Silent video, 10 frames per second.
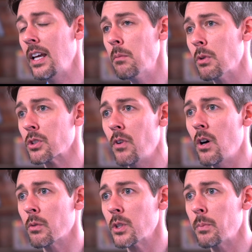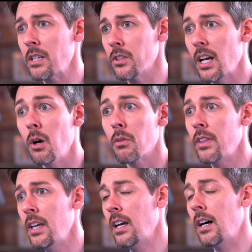and most of all, respect your health
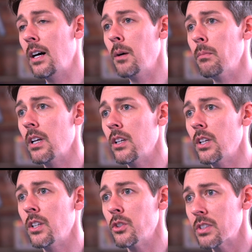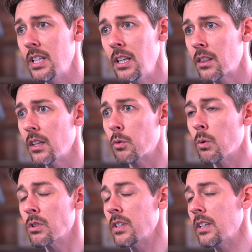um, and, and, your teeth, of course.